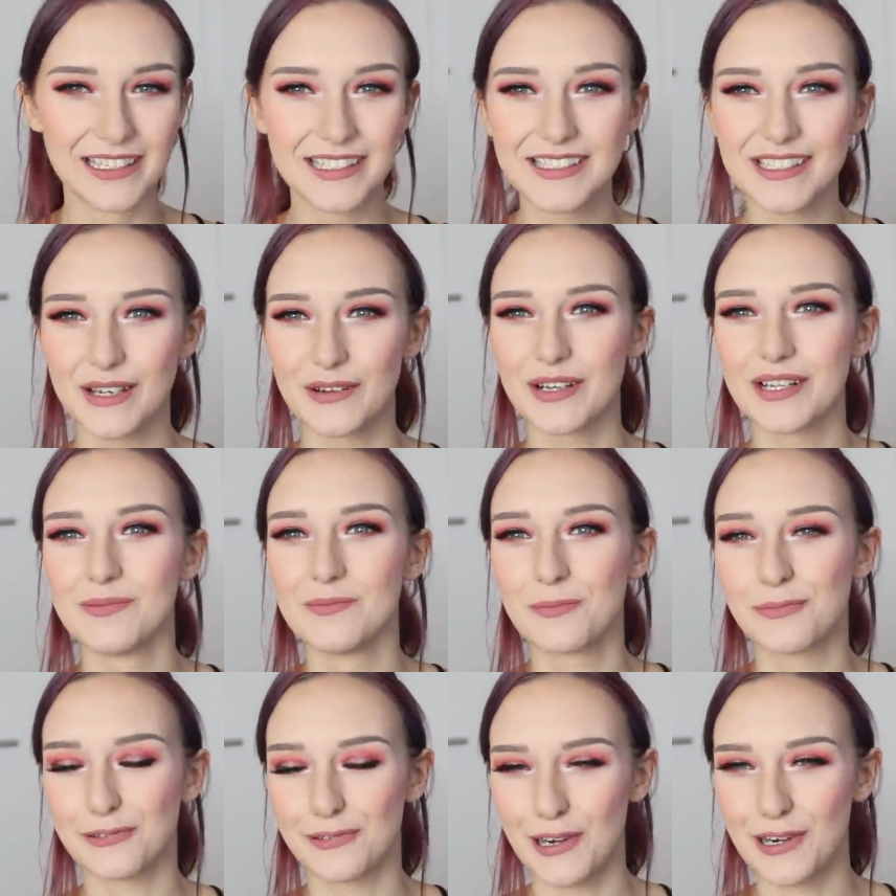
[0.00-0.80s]
And so,
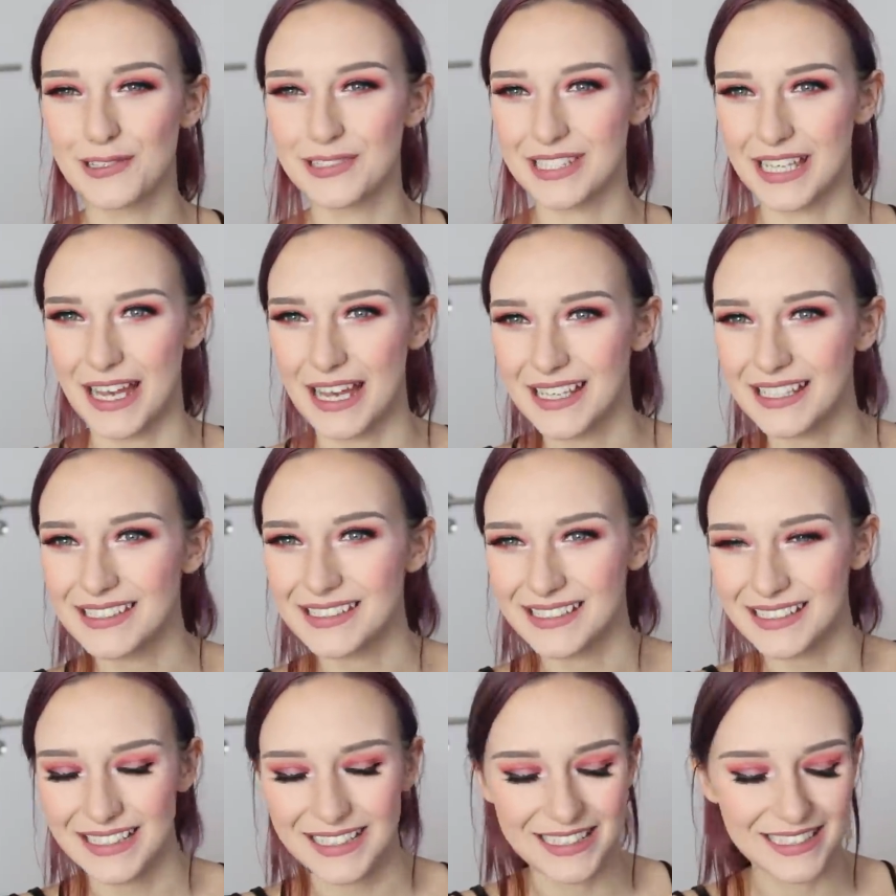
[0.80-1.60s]
in
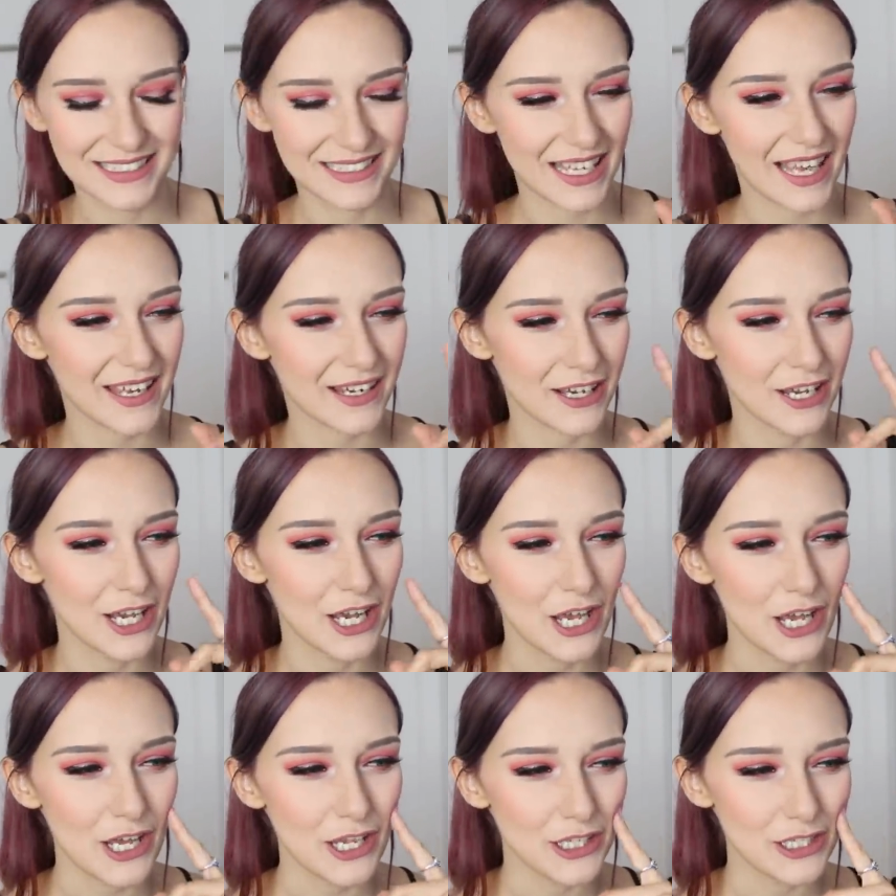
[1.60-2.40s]
protest, he said,
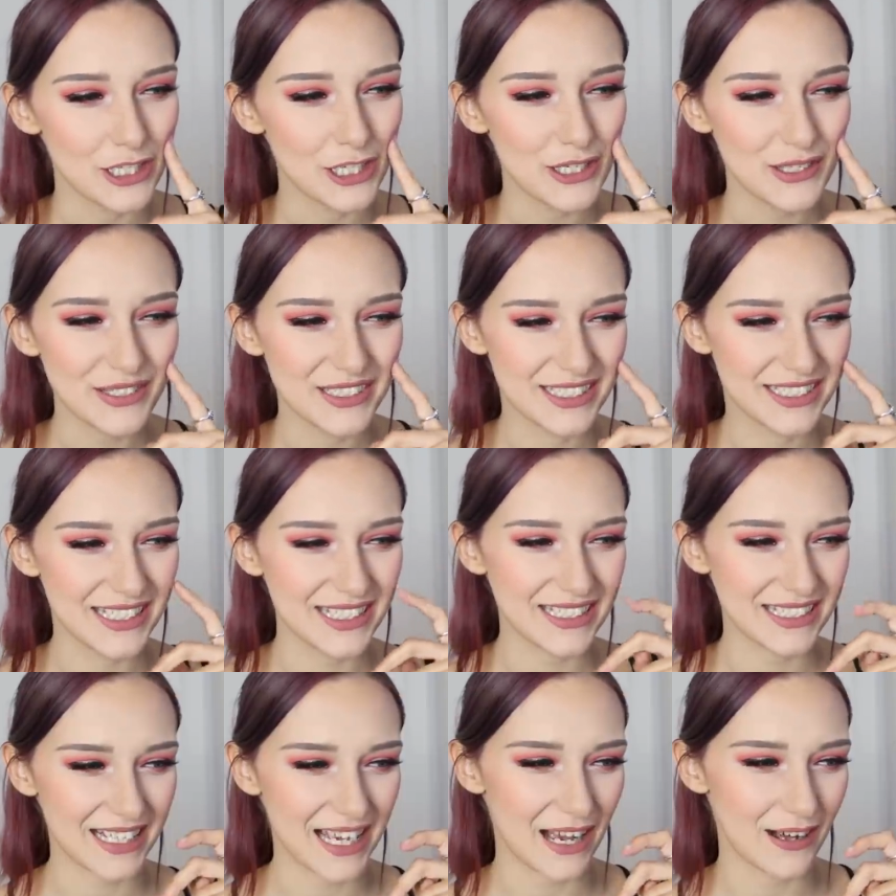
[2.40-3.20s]
use
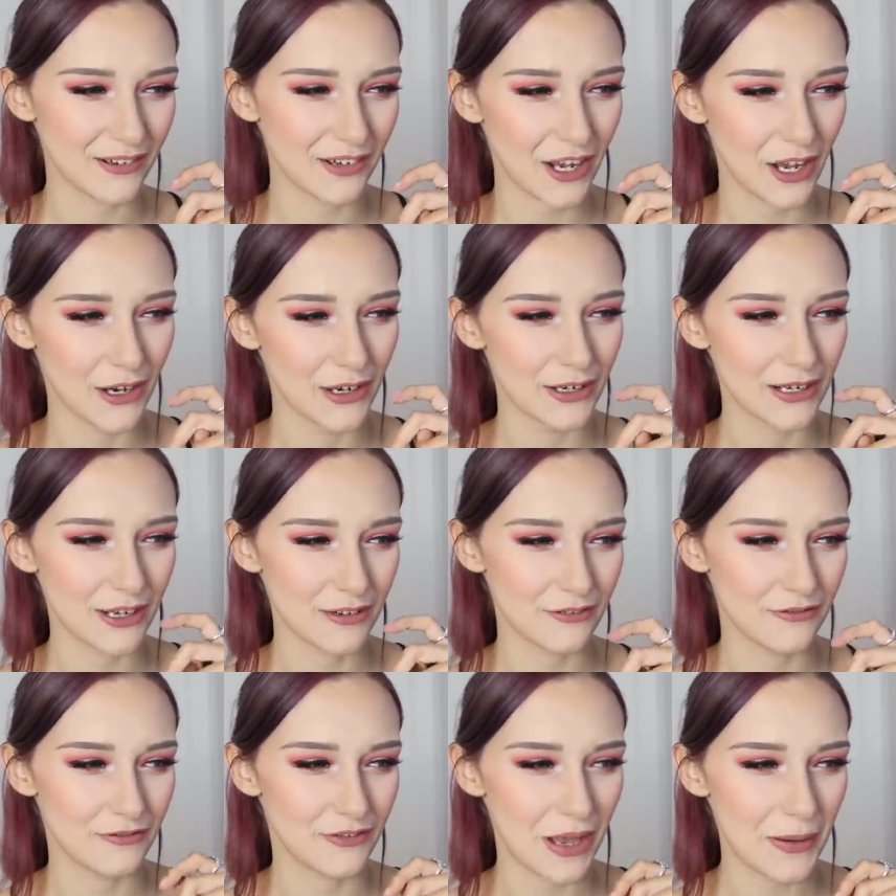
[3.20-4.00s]
discount code
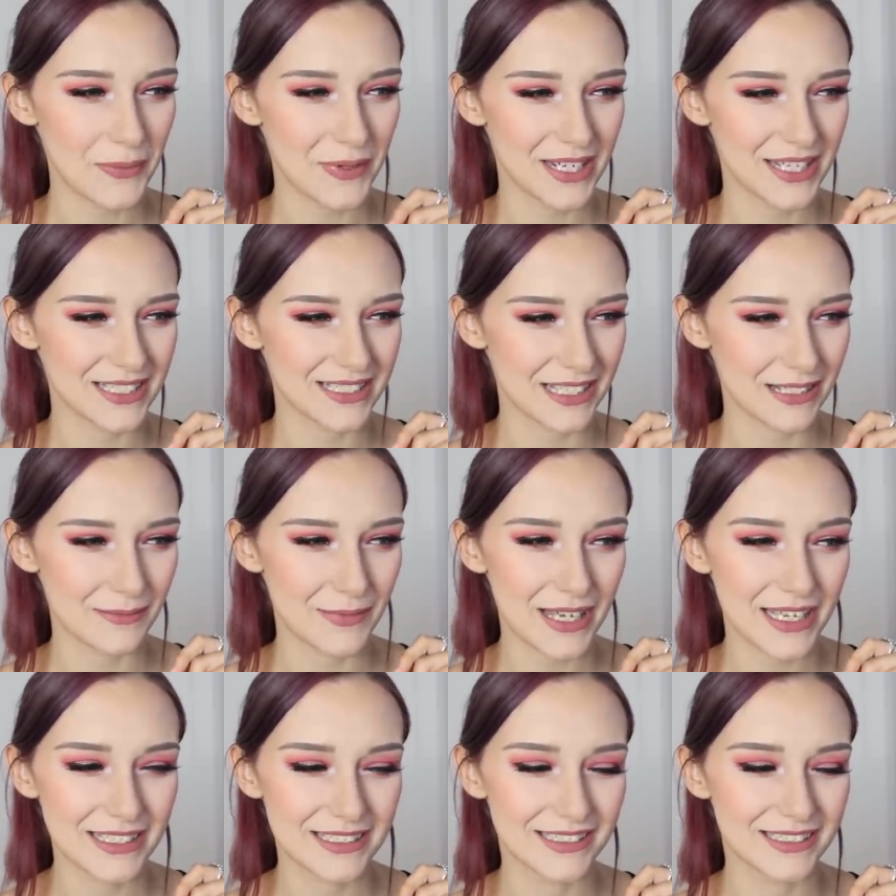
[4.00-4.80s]

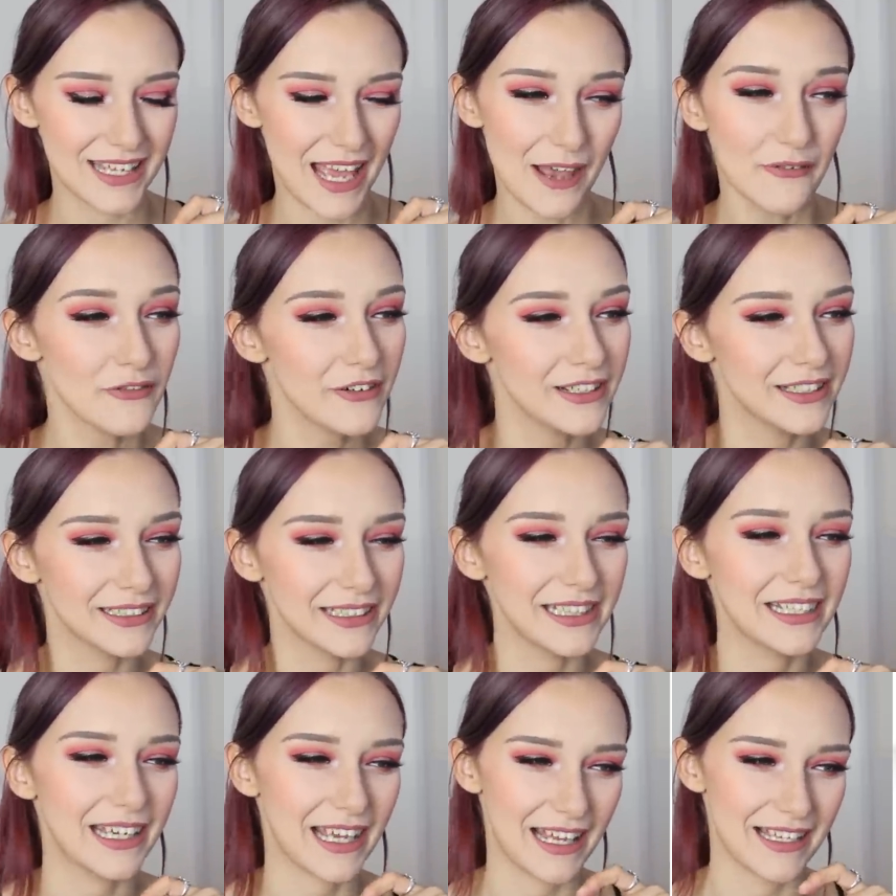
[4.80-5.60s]
feminism is
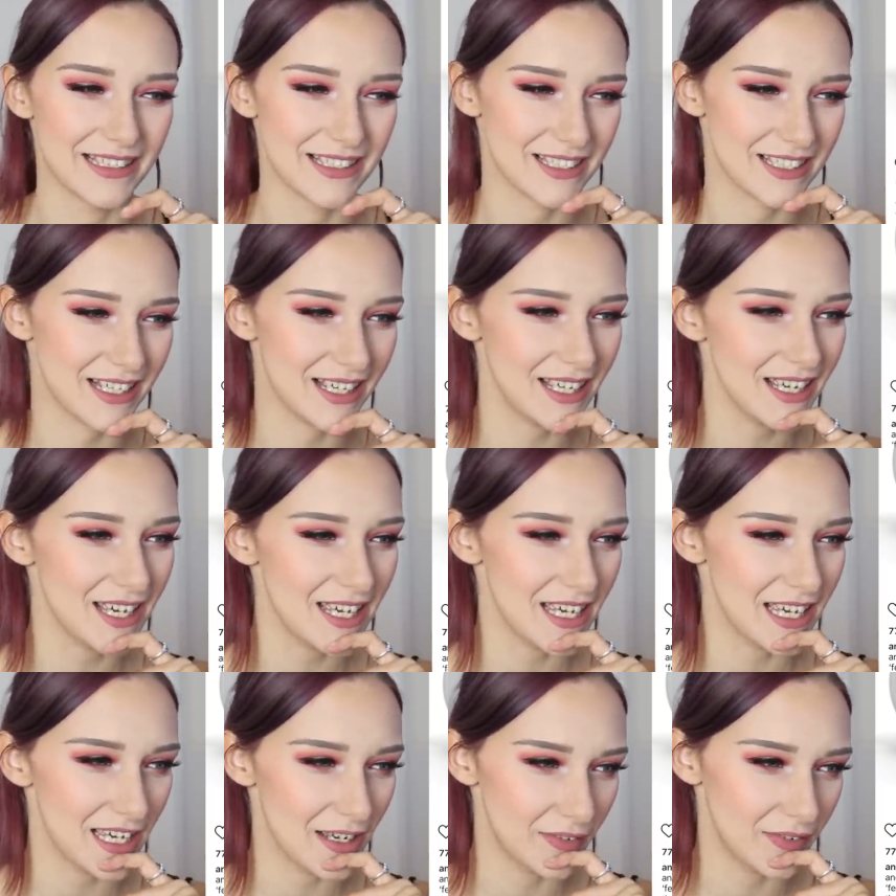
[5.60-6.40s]
definitely cancer
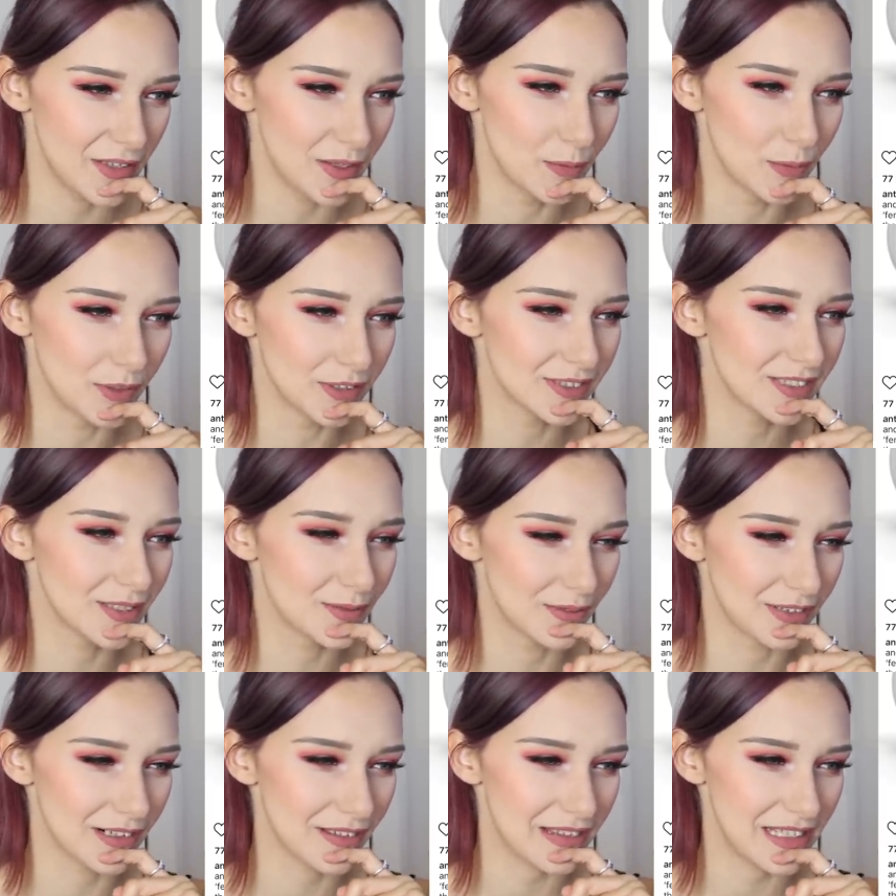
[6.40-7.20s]
if you
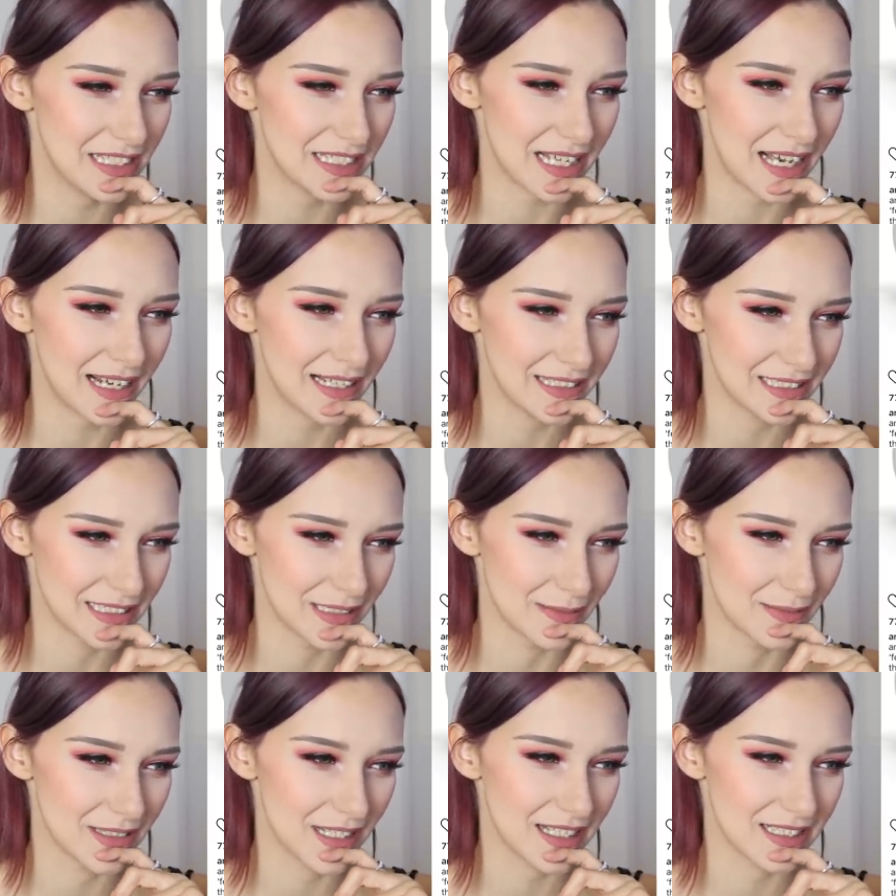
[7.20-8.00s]
wanted one of these
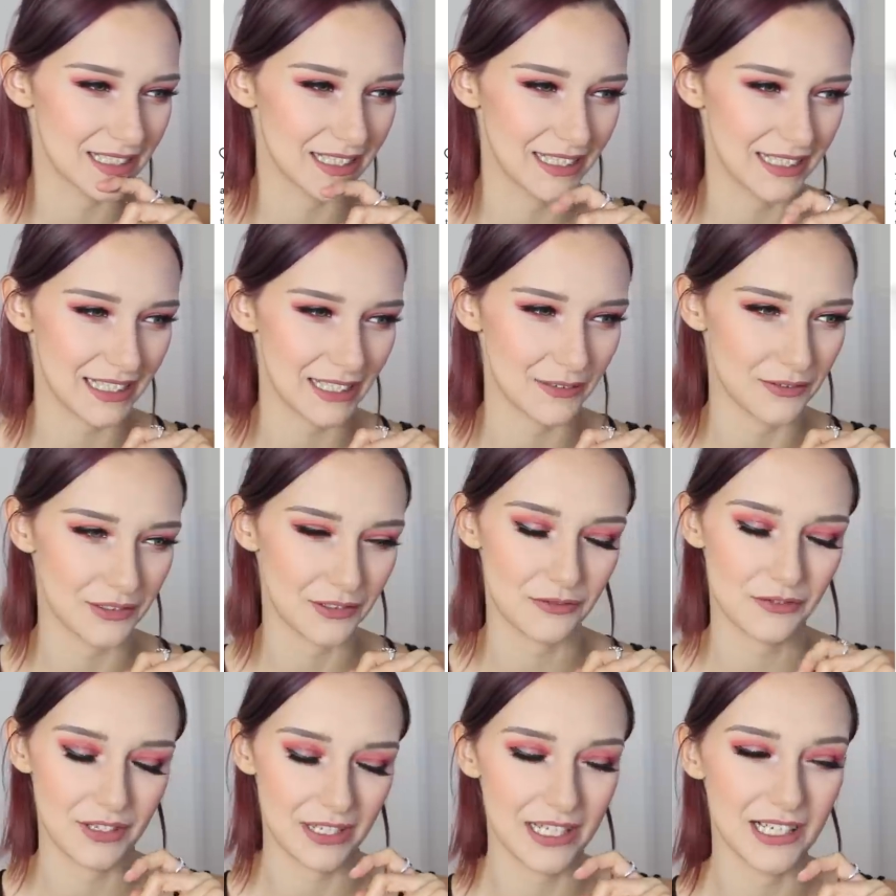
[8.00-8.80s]
items as a
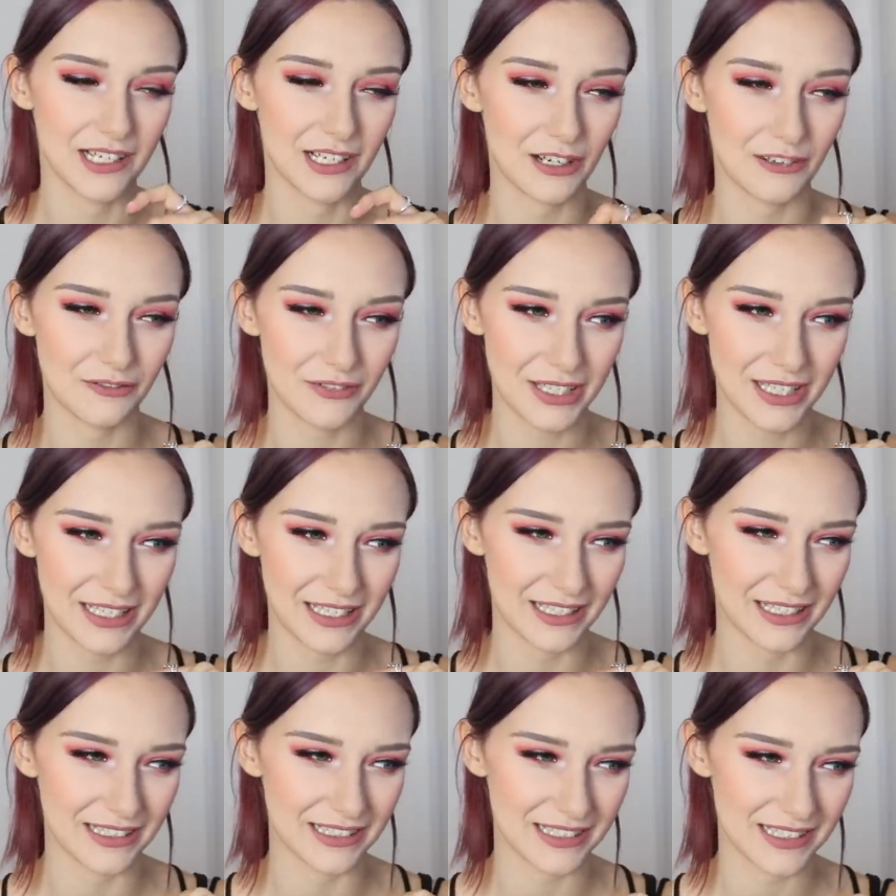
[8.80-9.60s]
gift for the
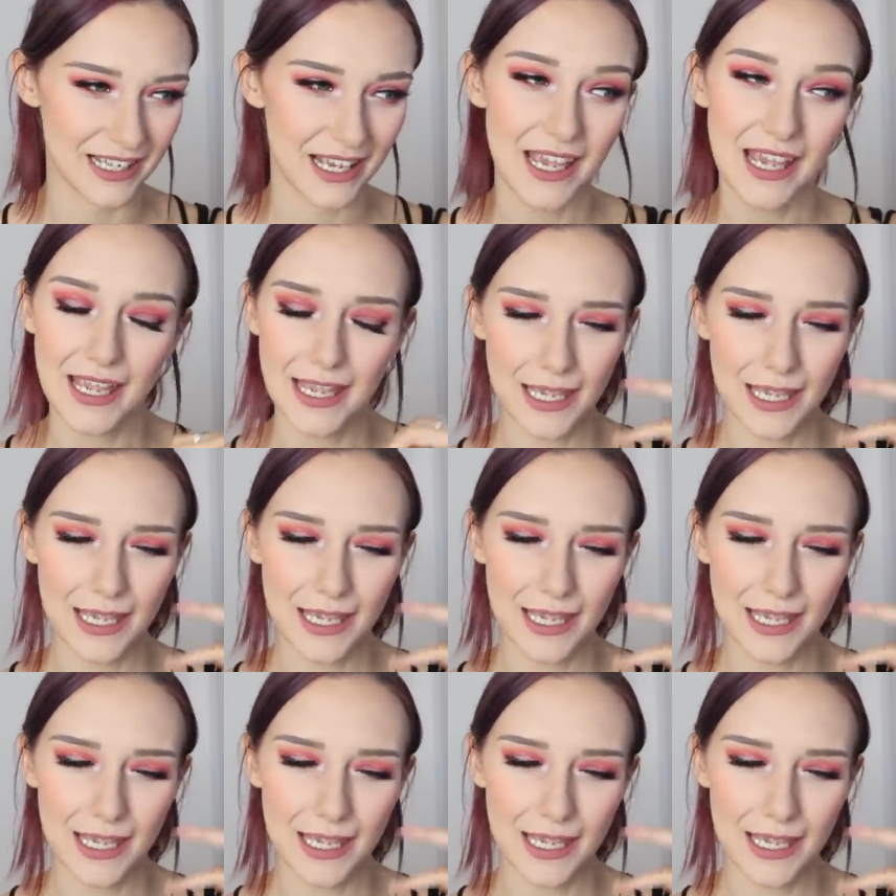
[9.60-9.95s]
inconvenience.